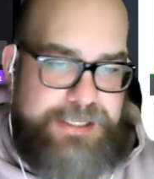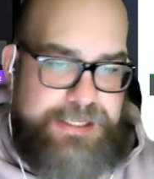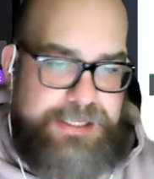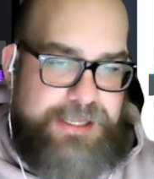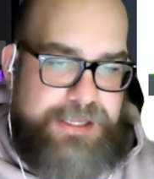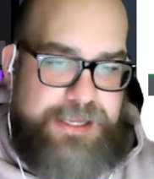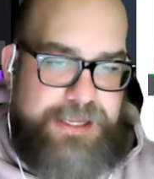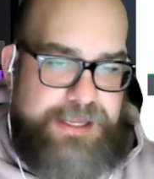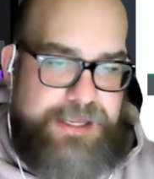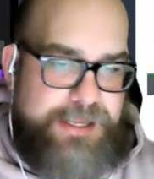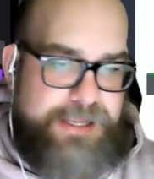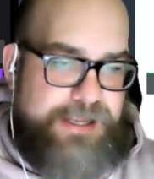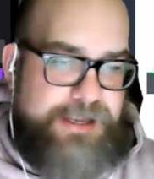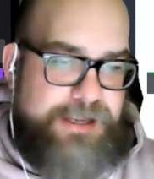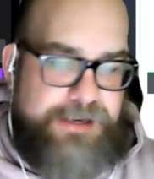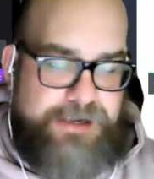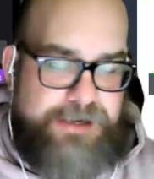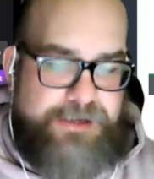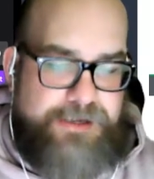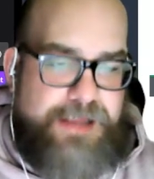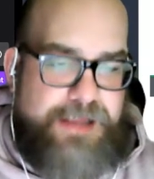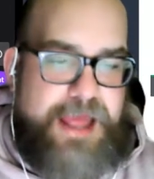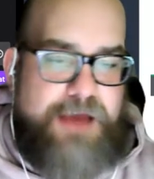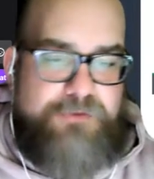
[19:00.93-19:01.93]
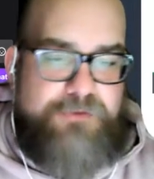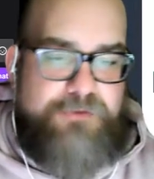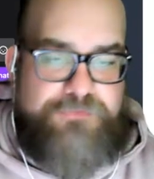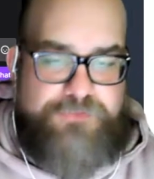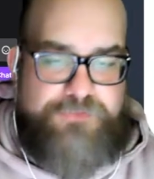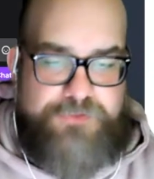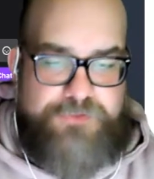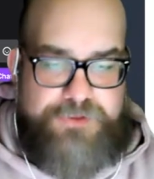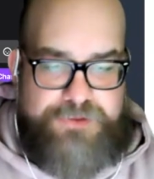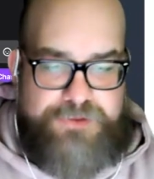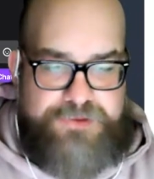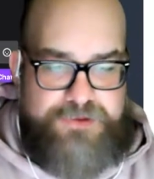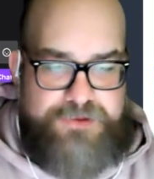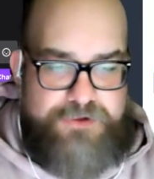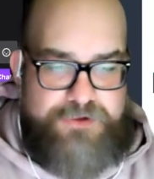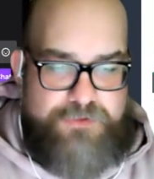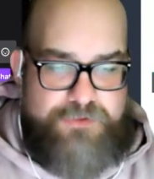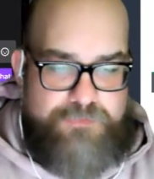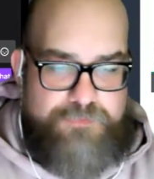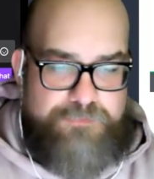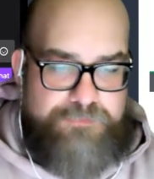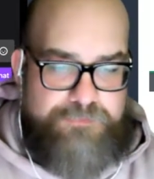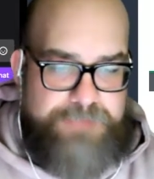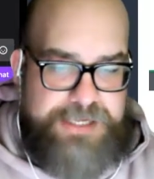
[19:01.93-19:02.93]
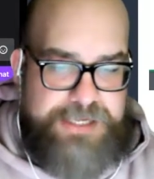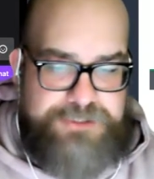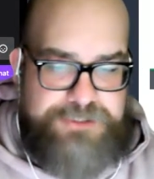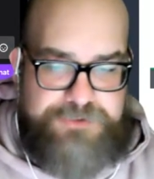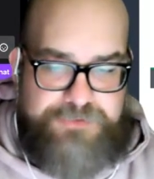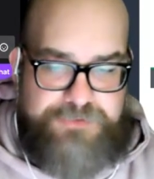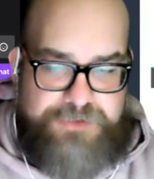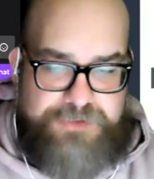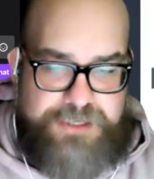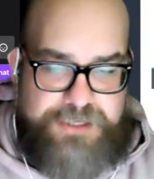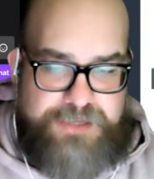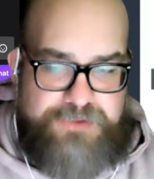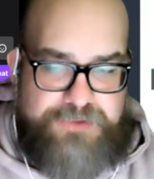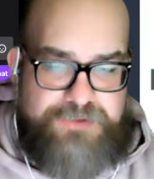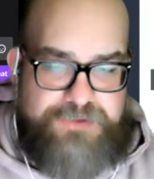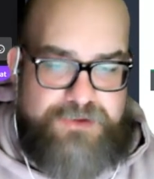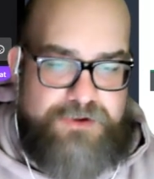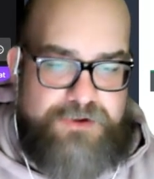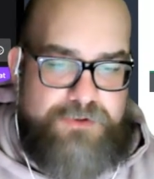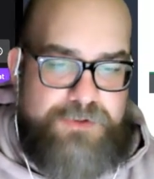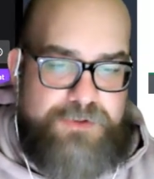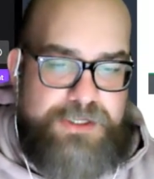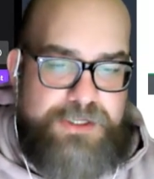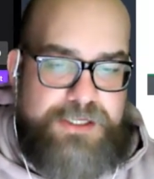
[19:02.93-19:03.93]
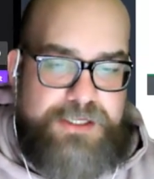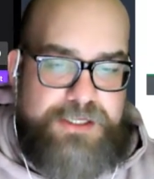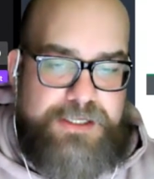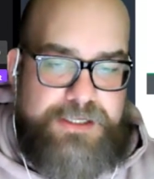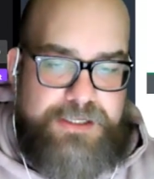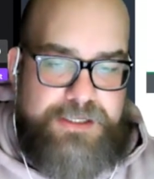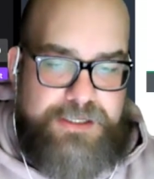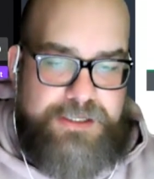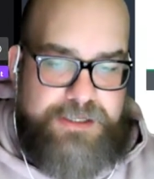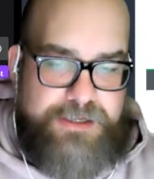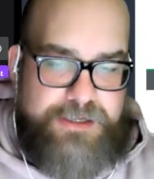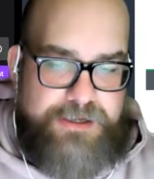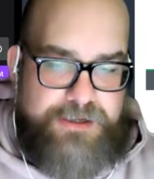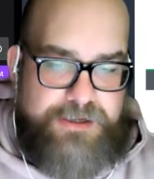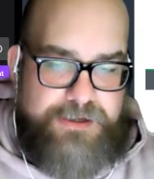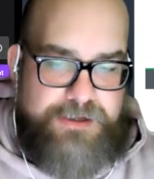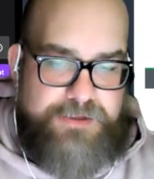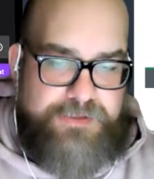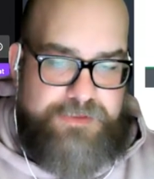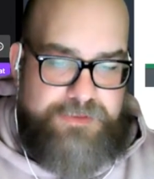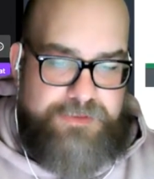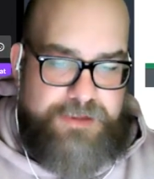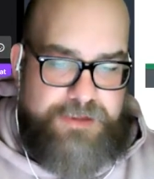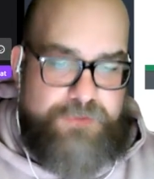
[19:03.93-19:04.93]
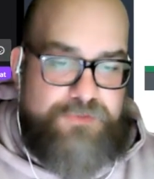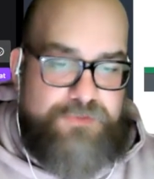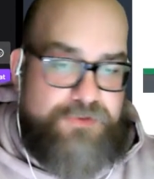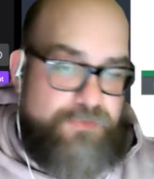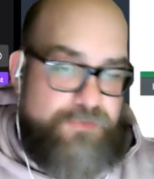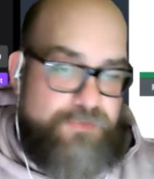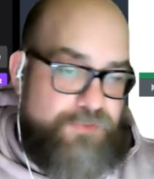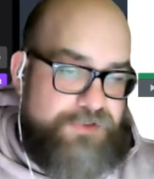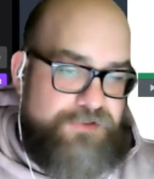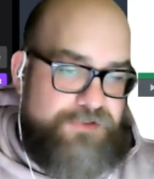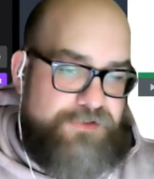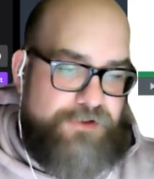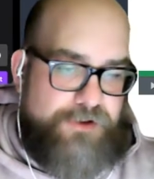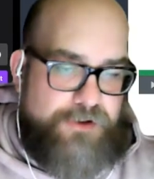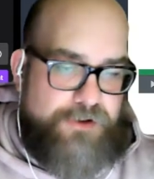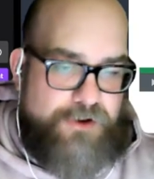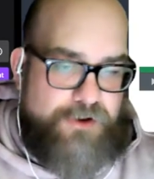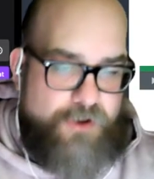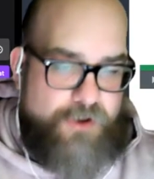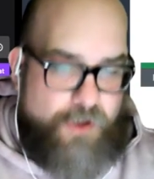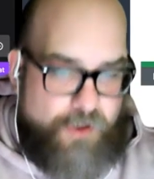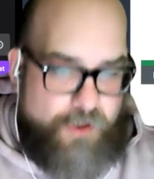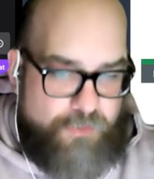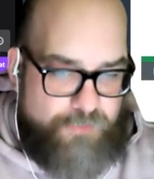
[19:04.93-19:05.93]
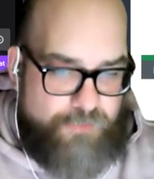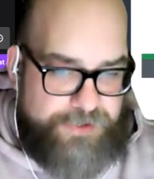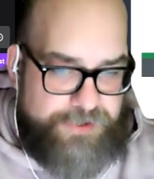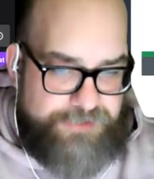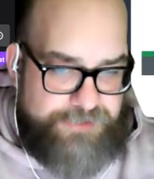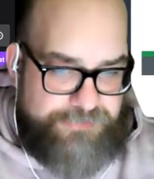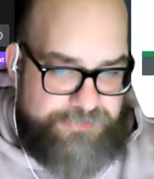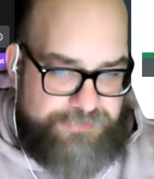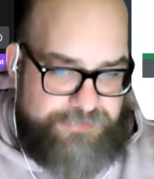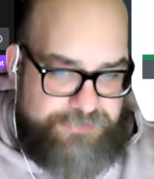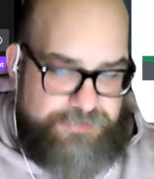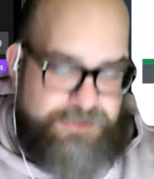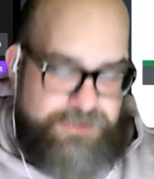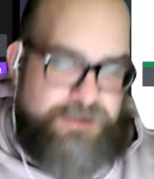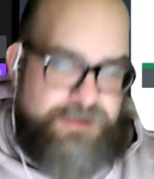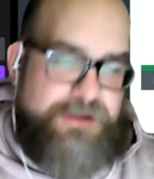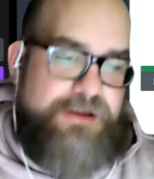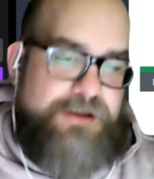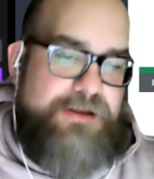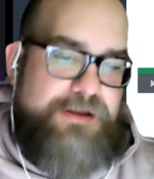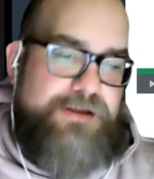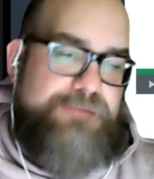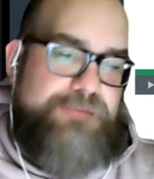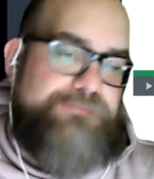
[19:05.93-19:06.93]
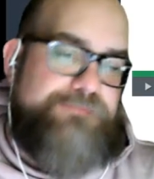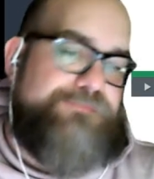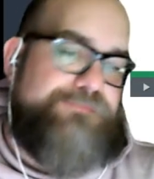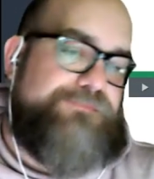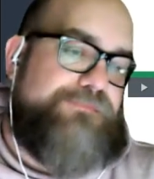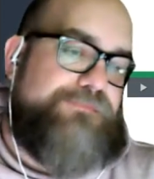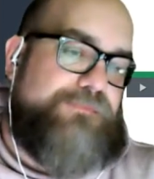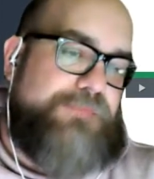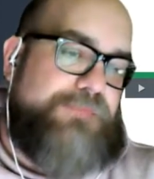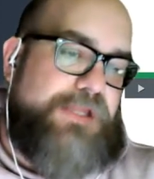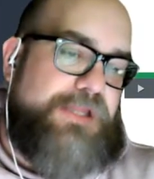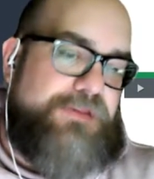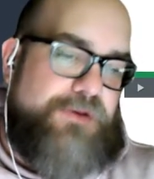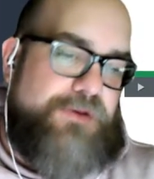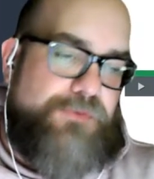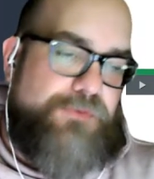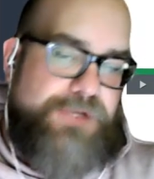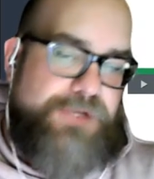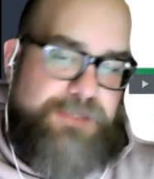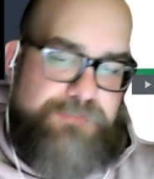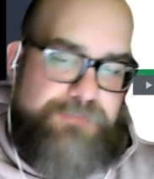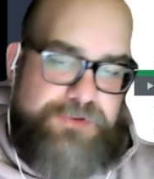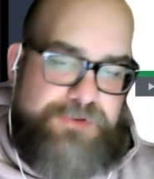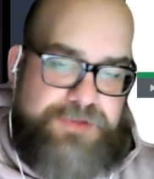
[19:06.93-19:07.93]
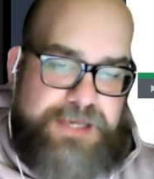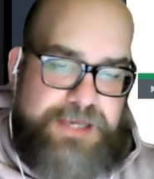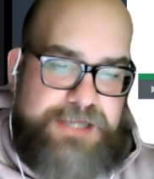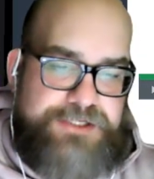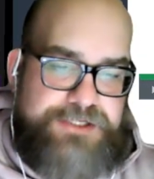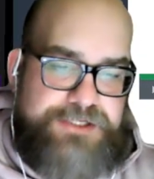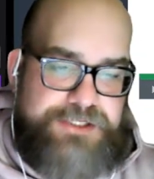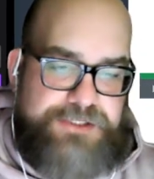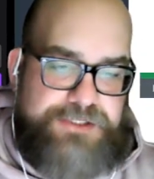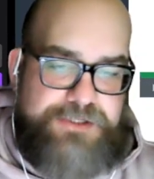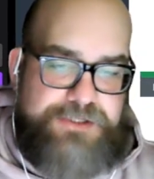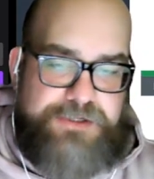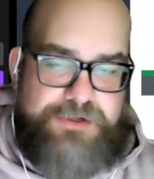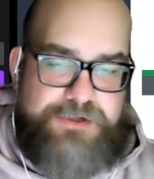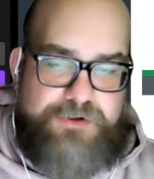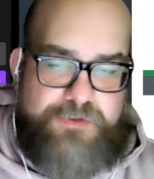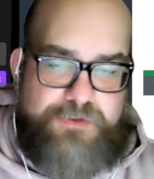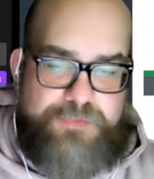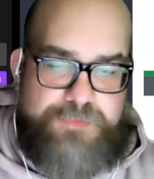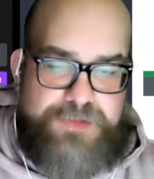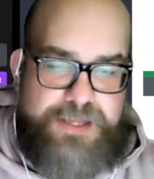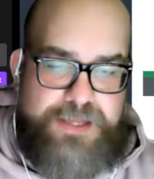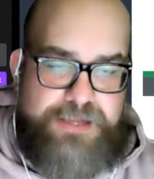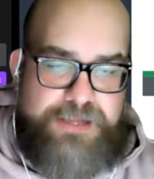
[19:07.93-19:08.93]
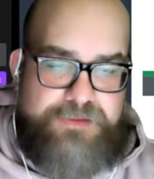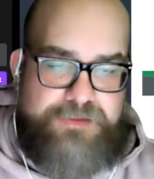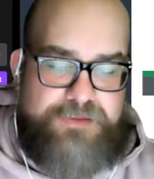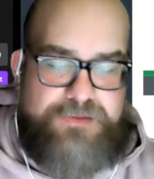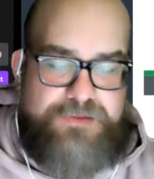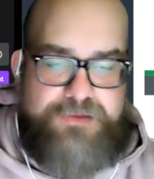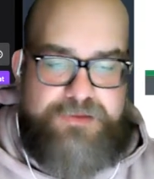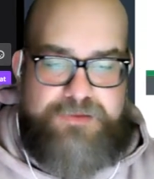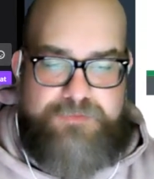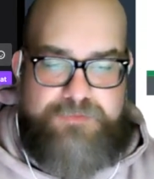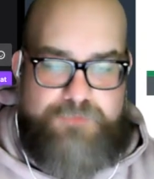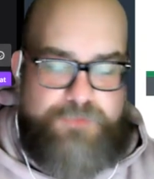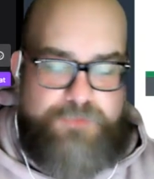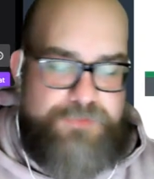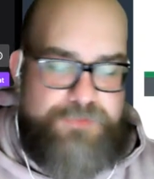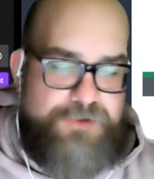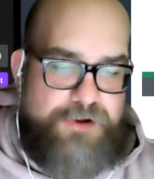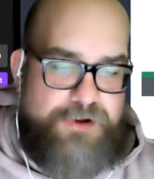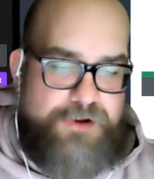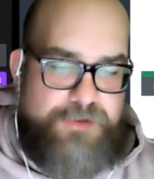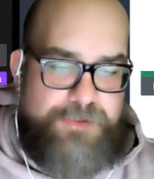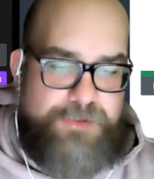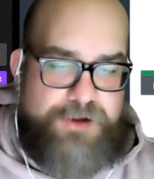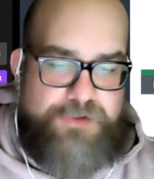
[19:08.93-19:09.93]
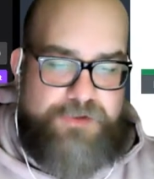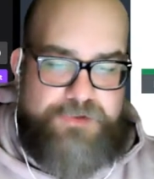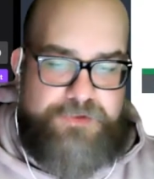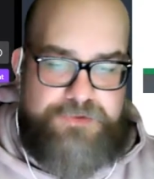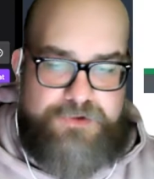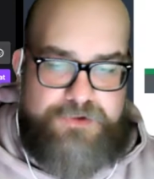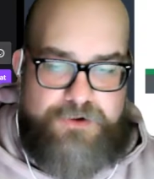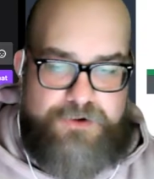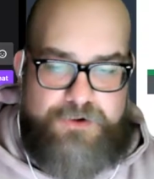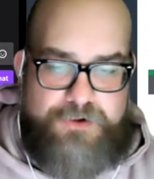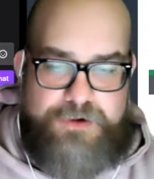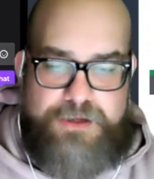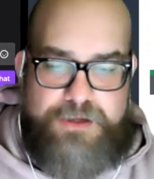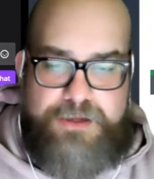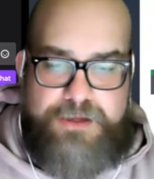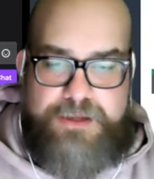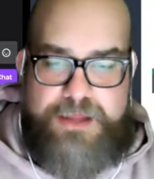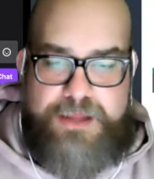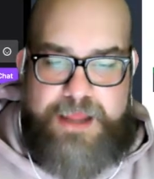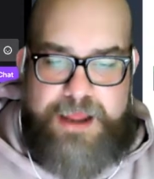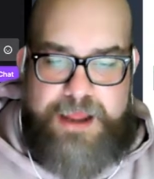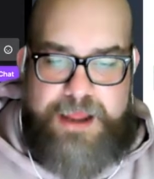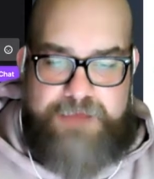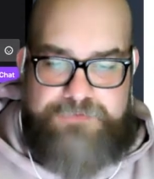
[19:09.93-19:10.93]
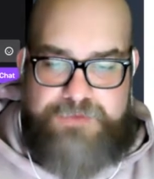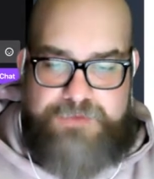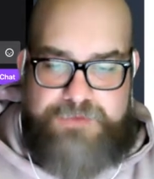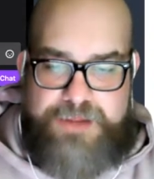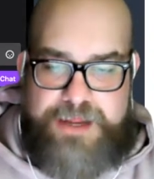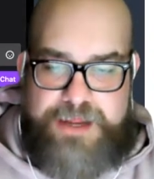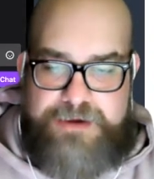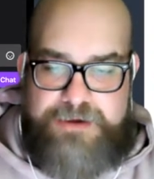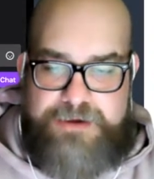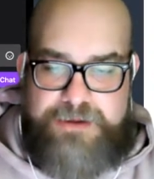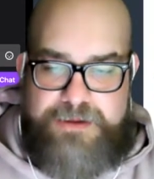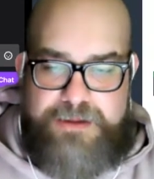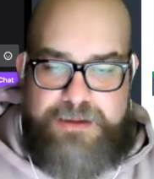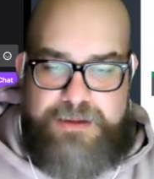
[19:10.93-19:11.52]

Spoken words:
it allowed for this, major thing. So those are the ones you're going to call with that don't need protection. You know what I'm saying? This is, we were talking about on the turn after that.